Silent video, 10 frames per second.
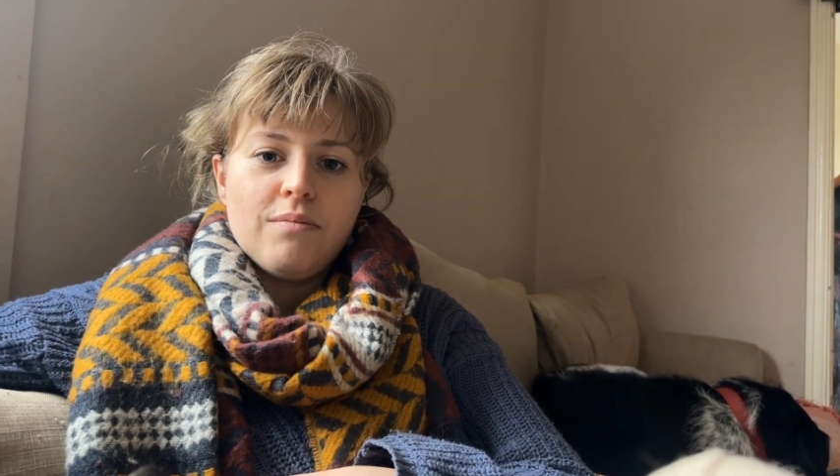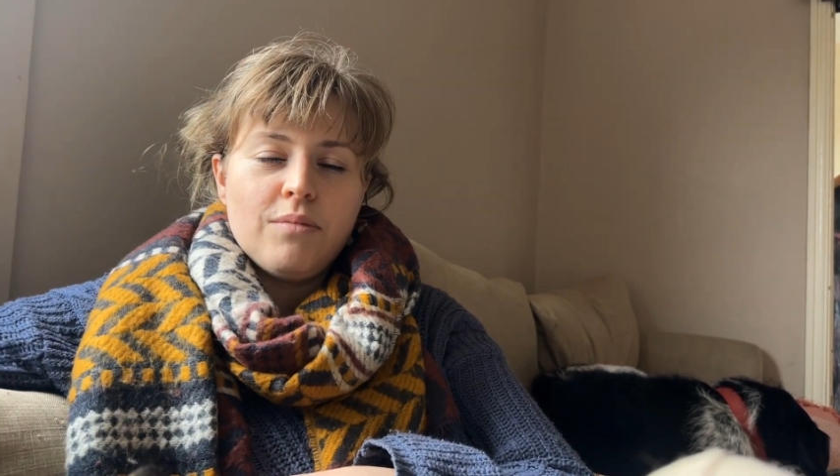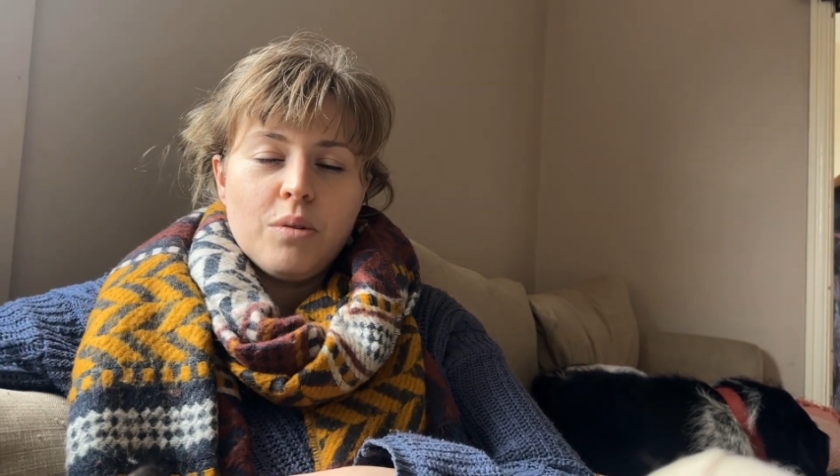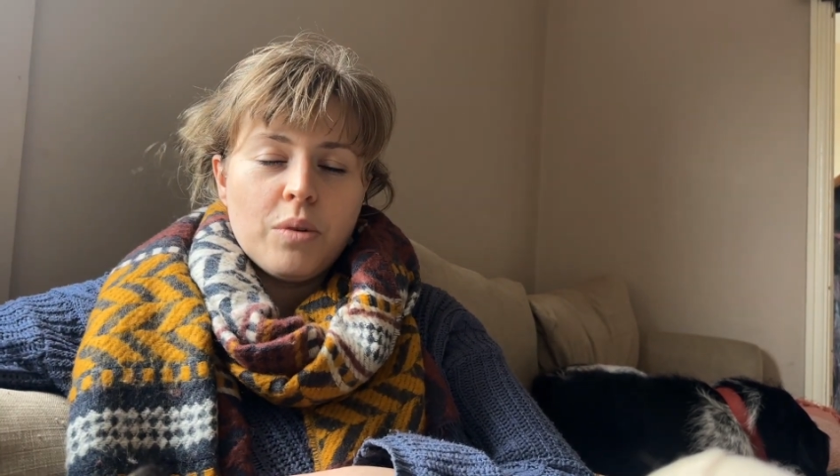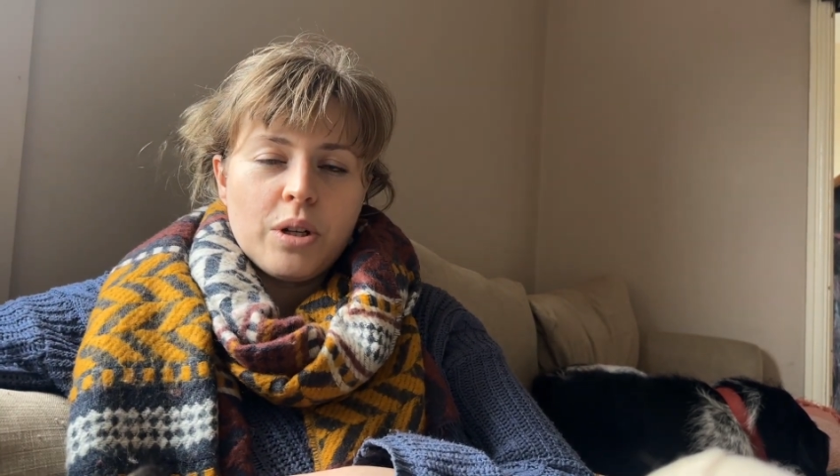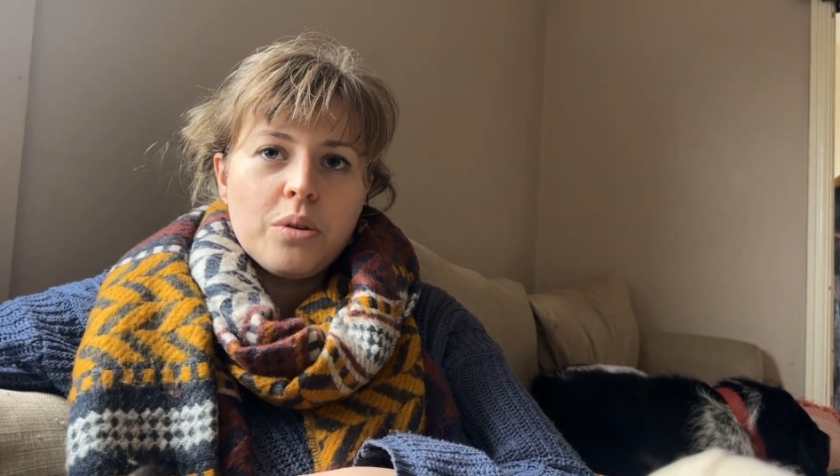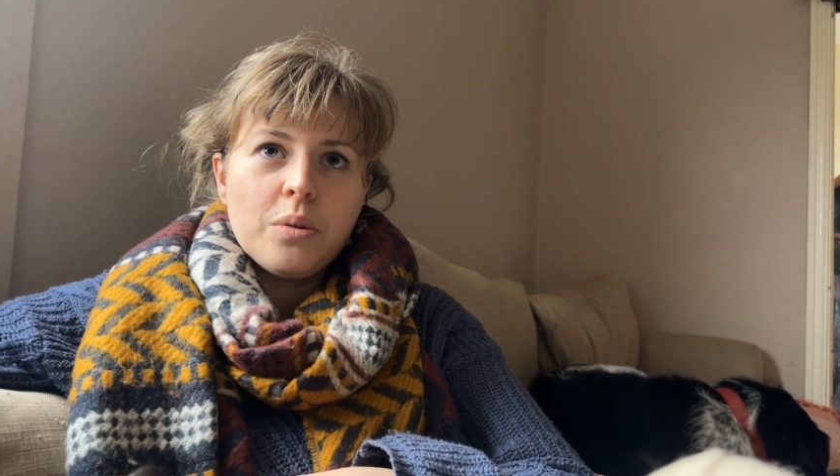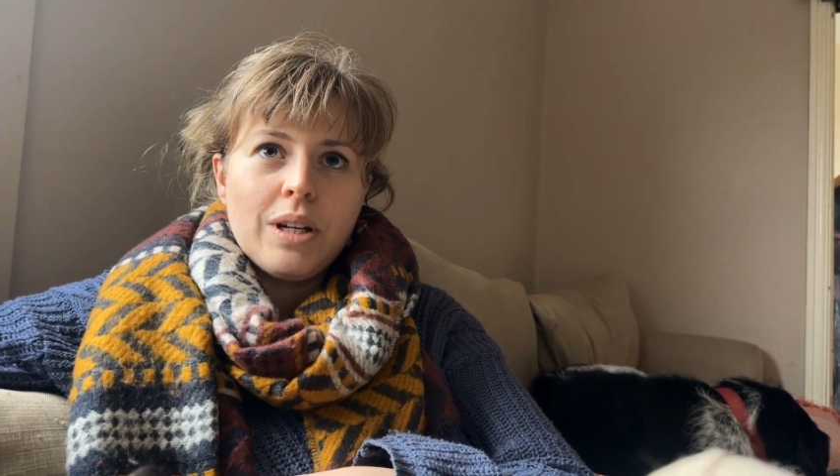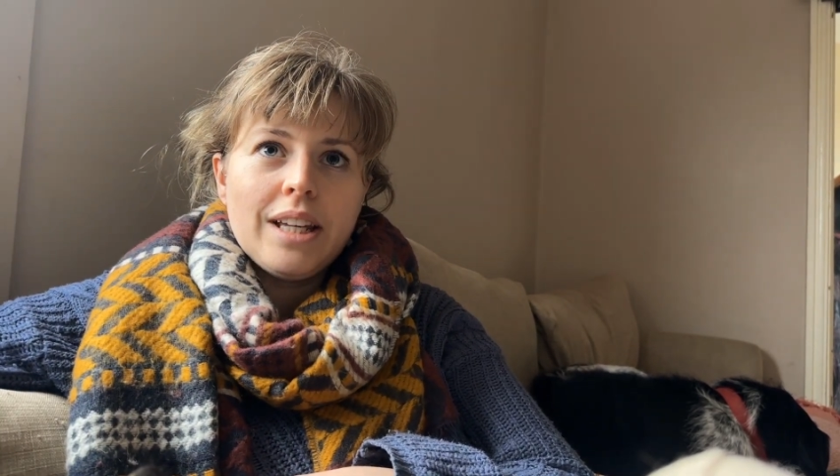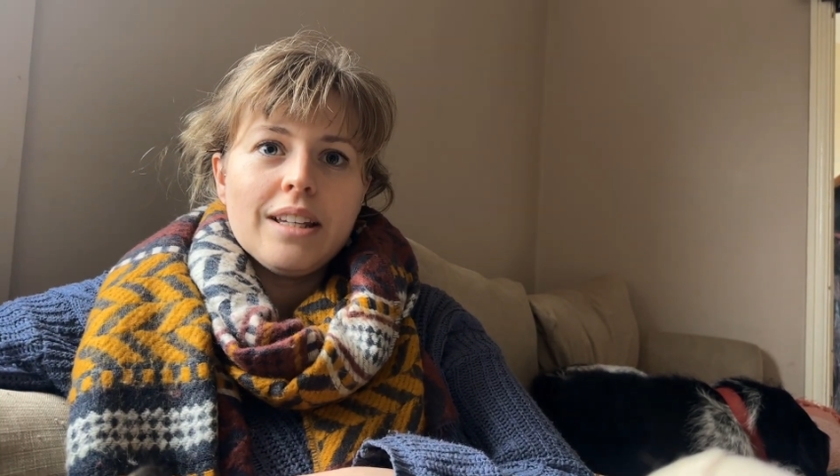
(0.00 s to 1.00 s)
want to
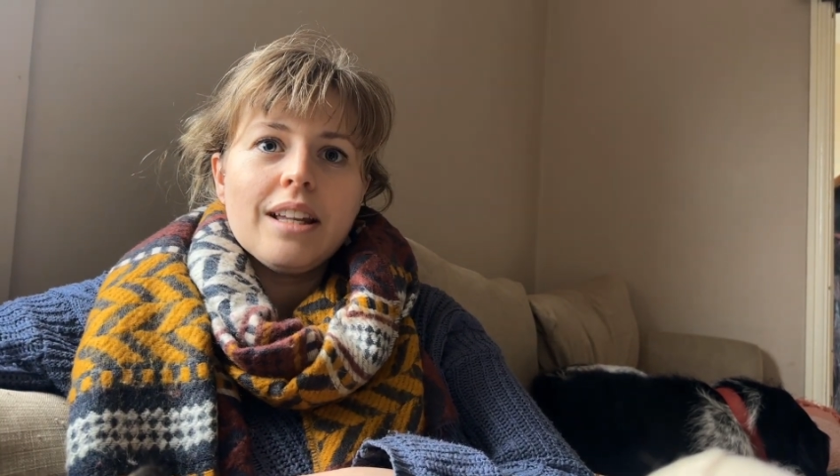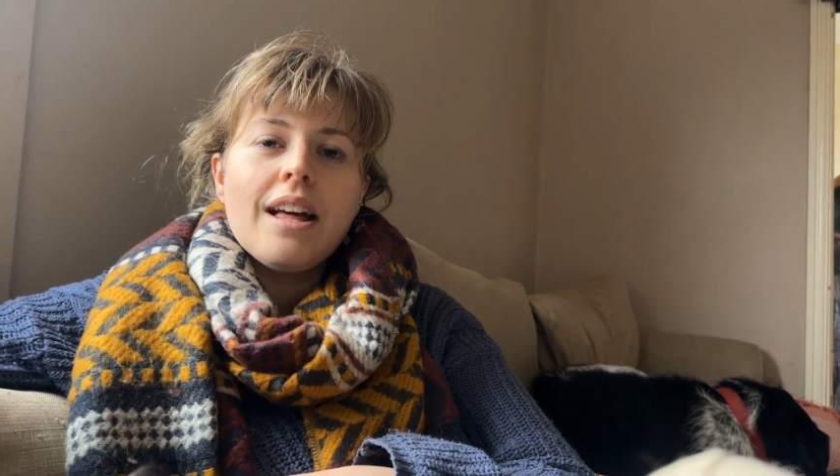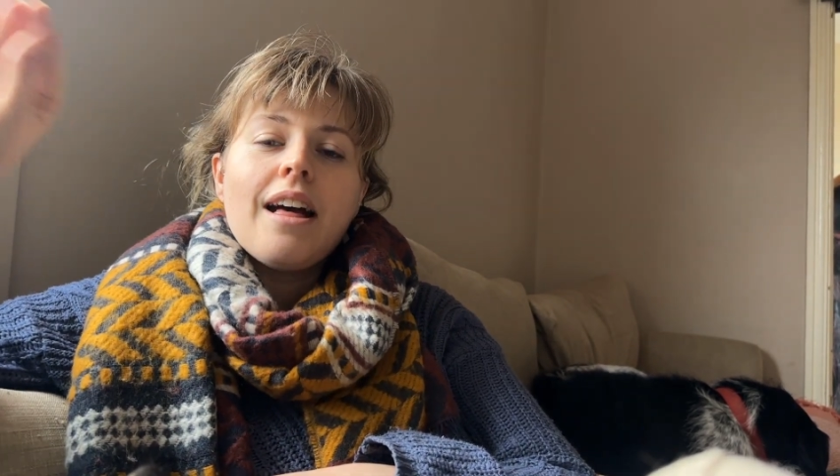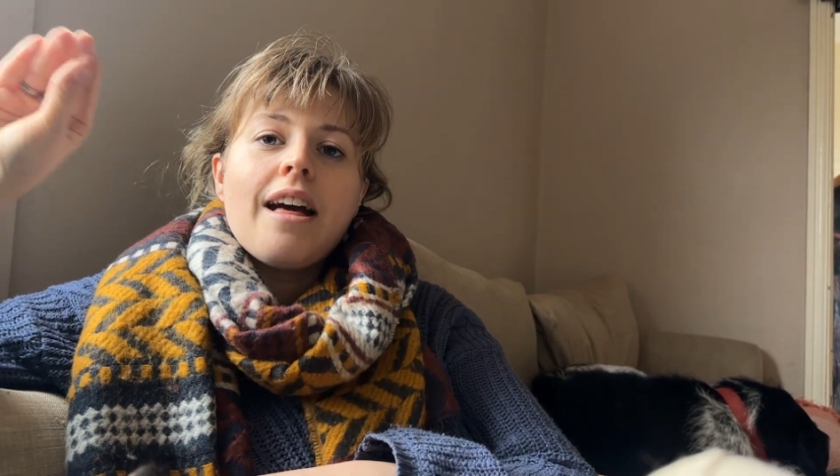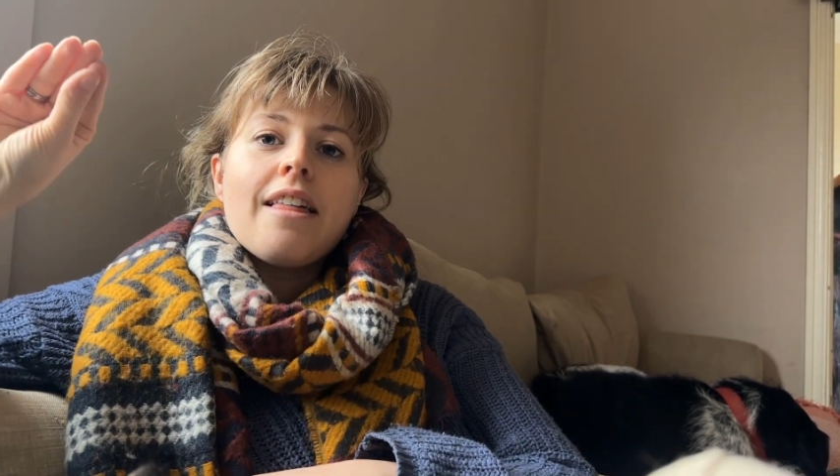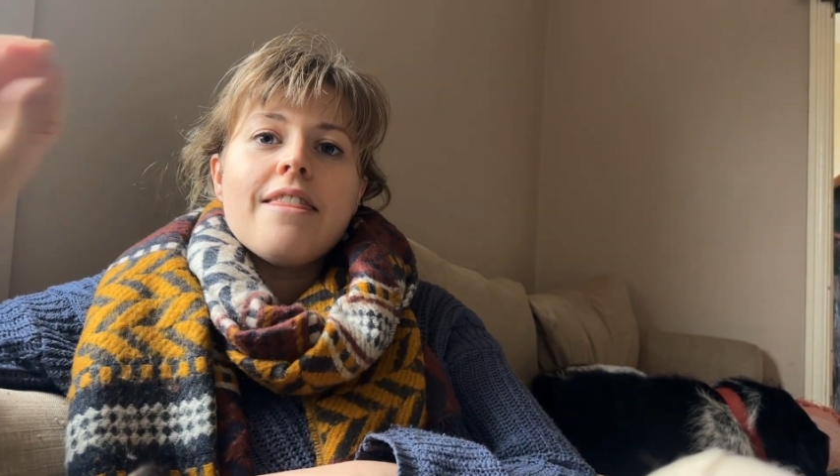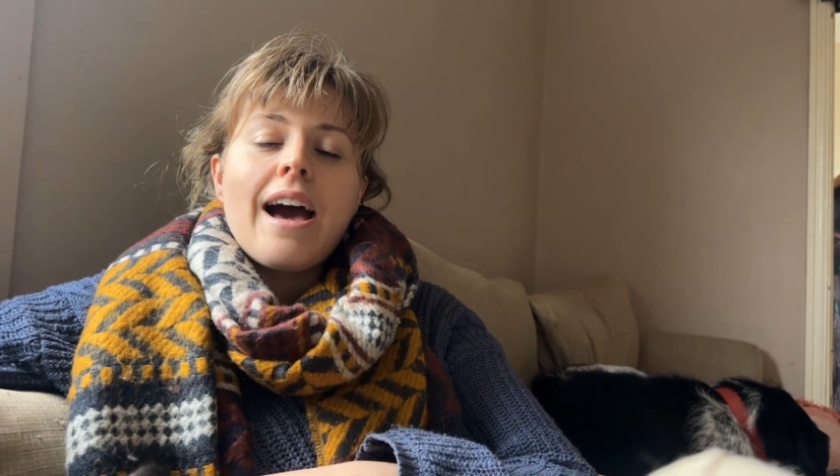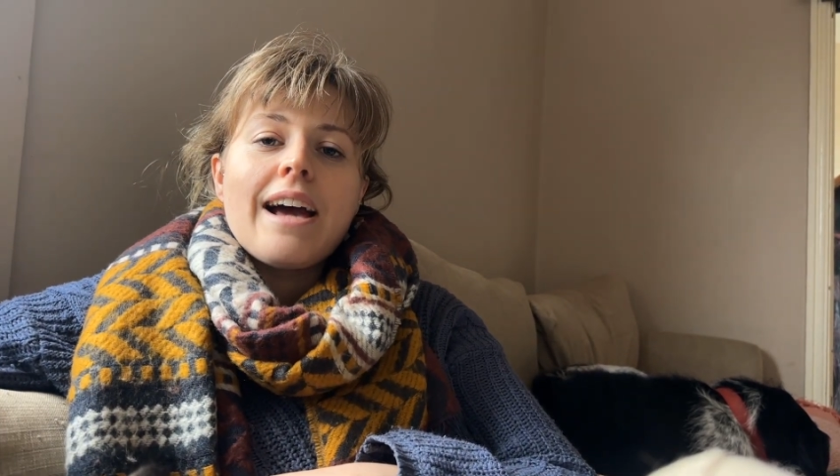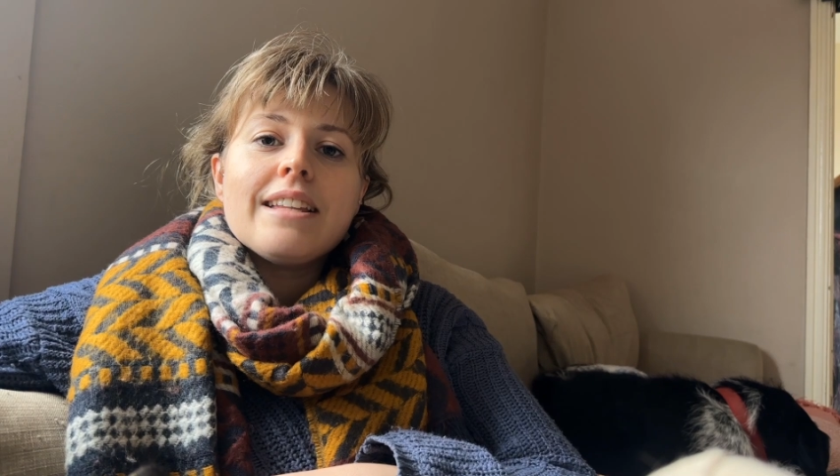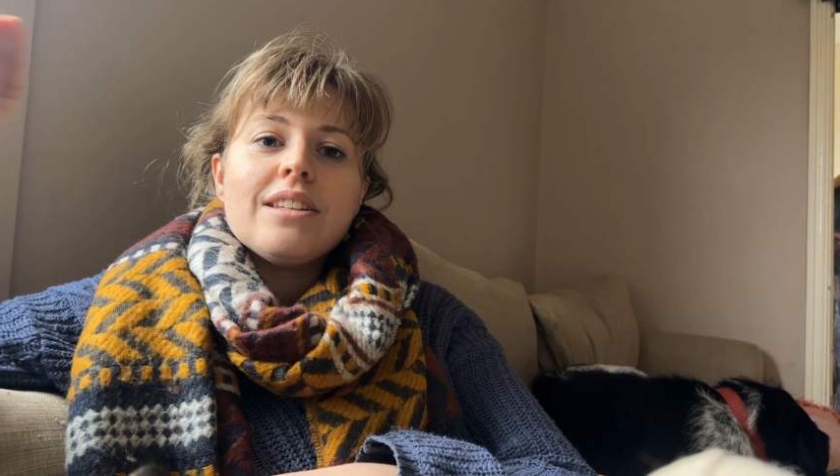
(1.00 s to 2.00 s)
call in, that